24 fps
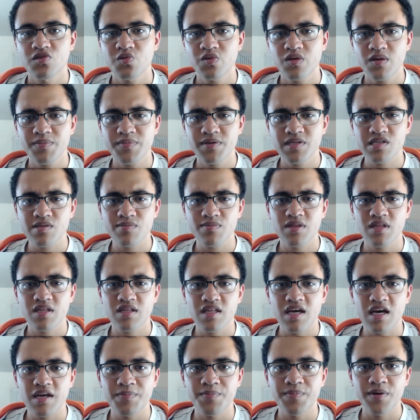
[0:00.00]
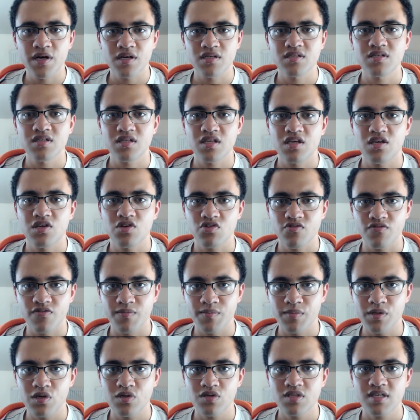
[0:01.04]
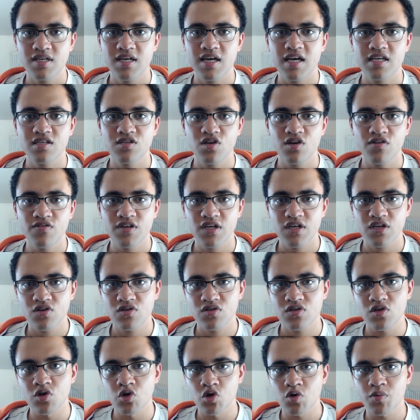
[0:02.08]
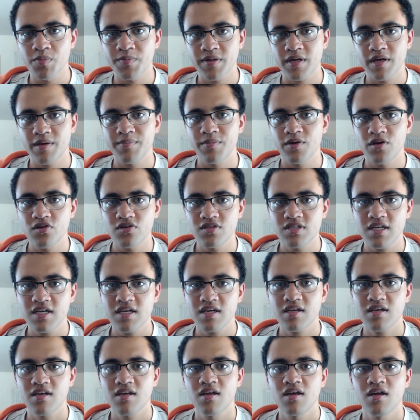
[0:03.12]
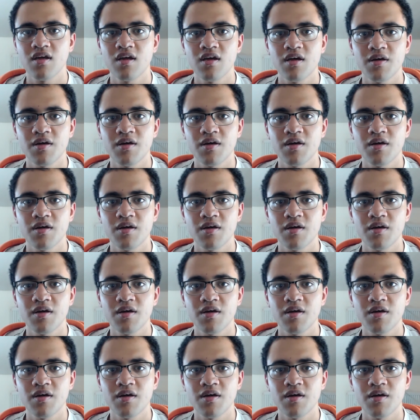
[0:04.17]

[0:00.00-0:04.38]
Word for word: this wouldn't be something that I'd personally use for music as I already use Google Play Music,